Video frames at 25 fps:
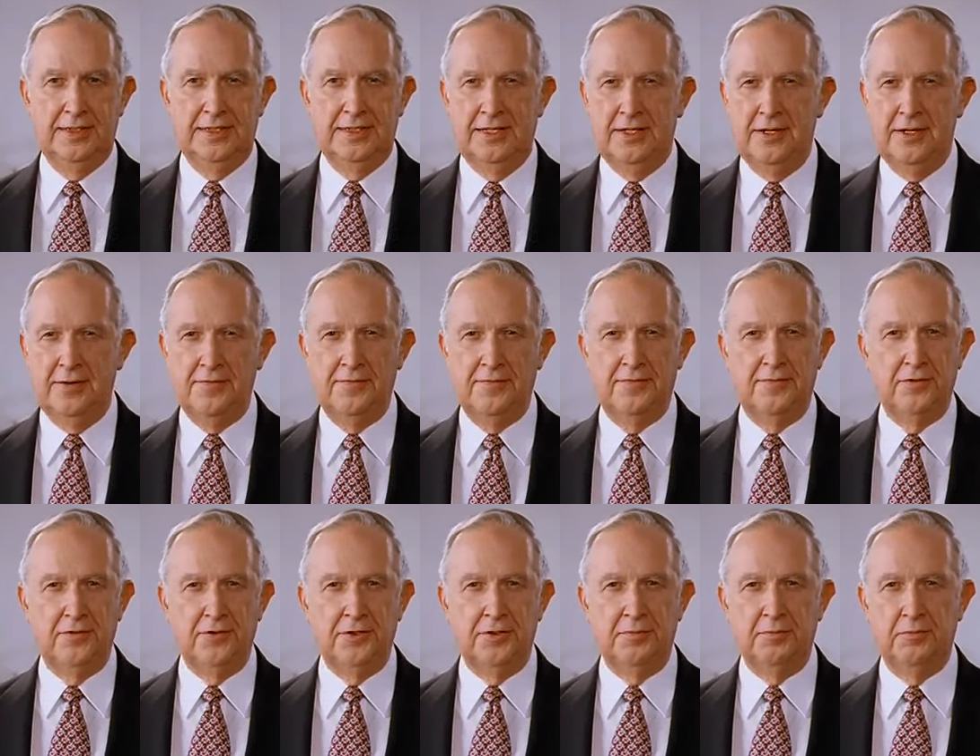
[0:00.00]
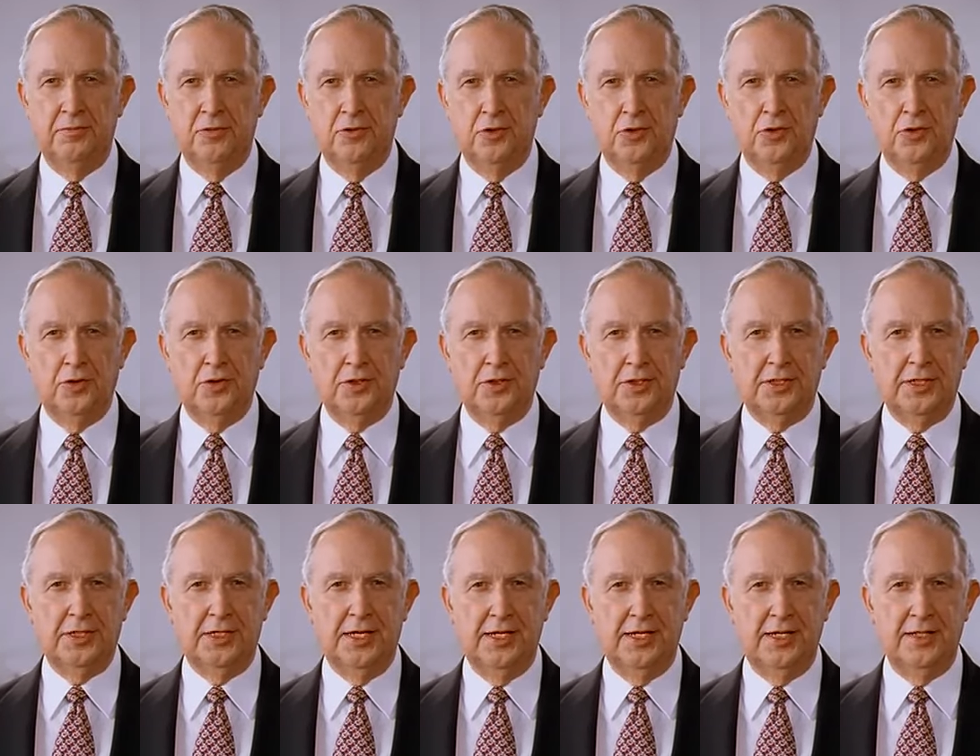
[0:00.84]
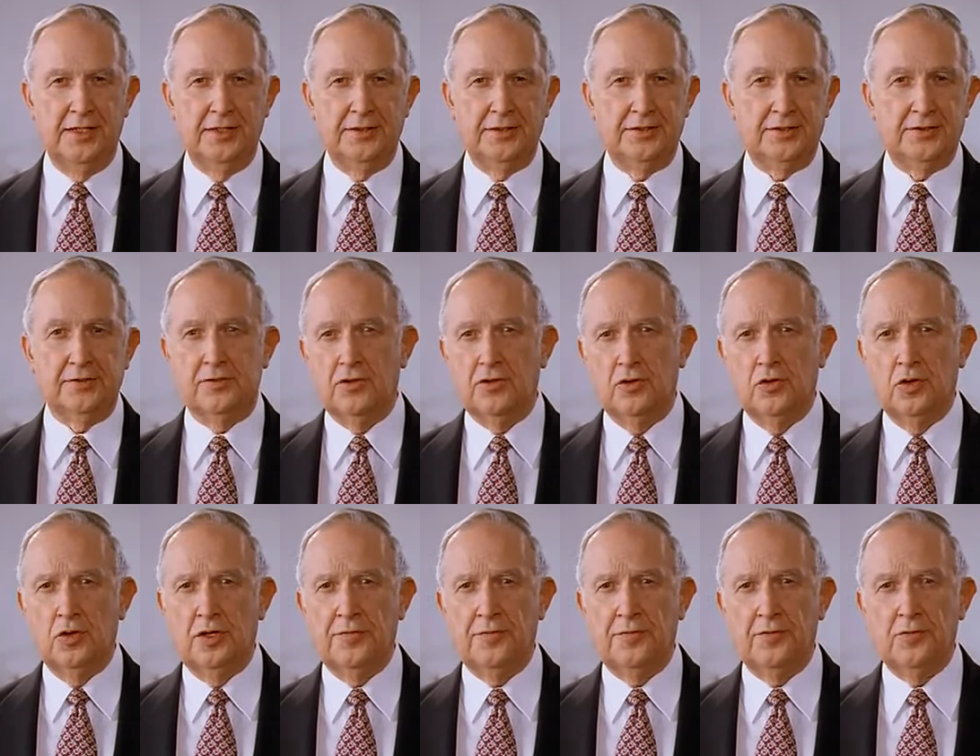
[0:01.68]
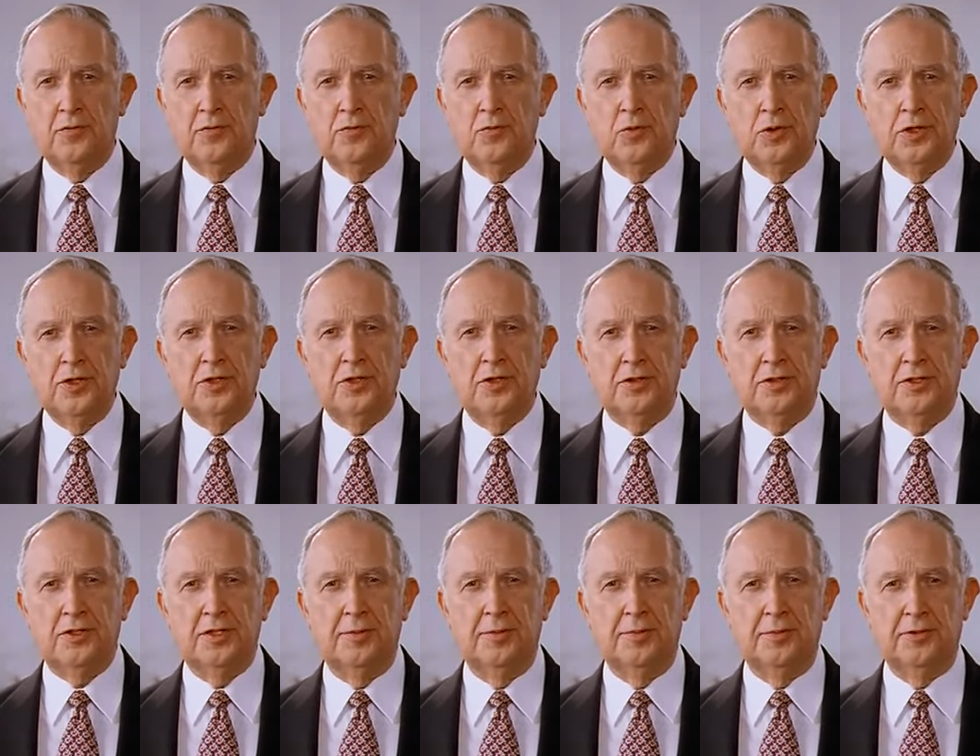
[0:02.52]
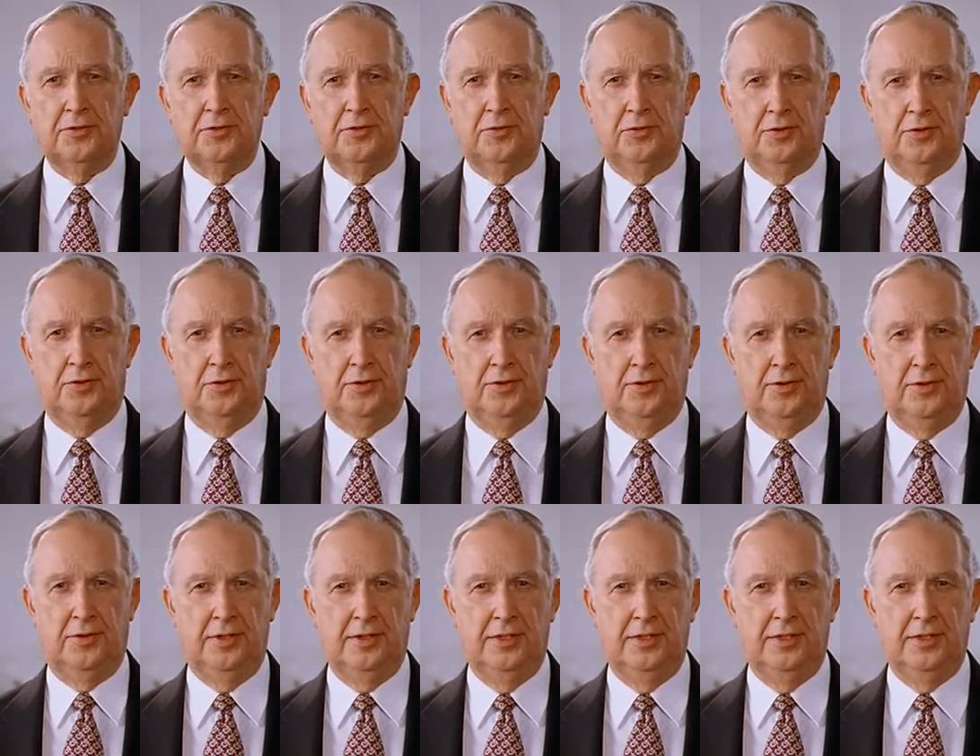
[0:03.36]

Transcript: every mortal that has or ever will come to earth